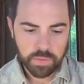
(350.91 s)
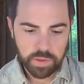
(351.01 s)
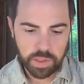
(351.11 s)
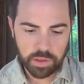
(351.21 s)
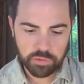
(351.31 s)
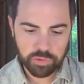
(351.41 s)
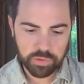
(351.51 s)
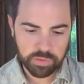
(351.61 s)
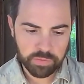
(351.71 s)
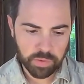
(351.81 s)
industries
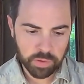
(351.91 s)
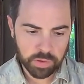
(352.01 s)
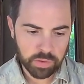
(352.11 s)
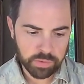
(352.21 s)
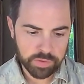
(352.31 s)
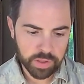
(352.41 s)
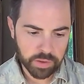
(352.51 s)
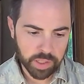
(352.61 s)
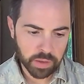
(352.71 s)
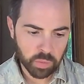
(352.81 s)
or verticals that are
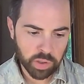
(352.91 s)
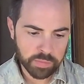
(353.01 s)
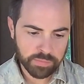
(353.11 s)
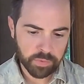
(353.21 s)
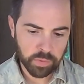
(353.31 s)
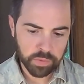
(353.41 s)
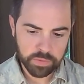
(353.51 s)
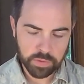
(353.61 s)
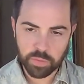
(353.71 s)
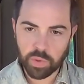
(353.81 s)
kind of ripe for
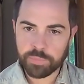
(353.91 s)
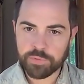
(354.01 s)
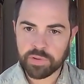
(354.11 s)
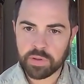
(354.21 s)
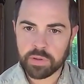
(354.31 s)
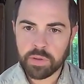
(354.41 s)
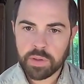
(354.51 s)
disruption.